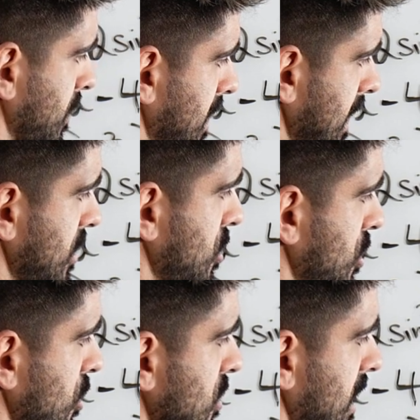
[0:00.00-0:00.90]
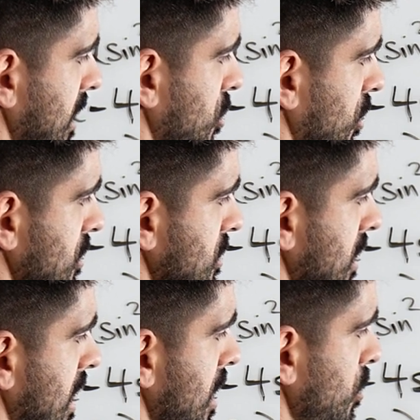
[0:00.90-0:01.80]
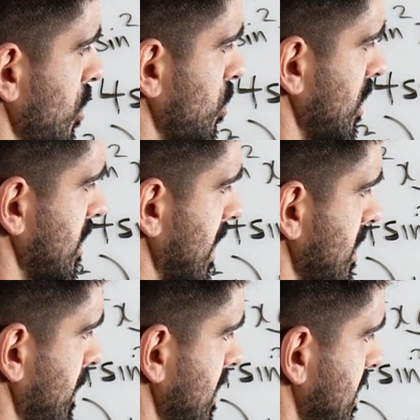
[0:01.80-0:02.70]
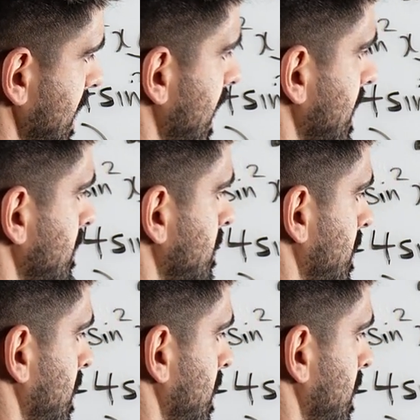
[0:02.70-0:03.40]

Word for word: Okay, 2 sine cos, which when you times by sine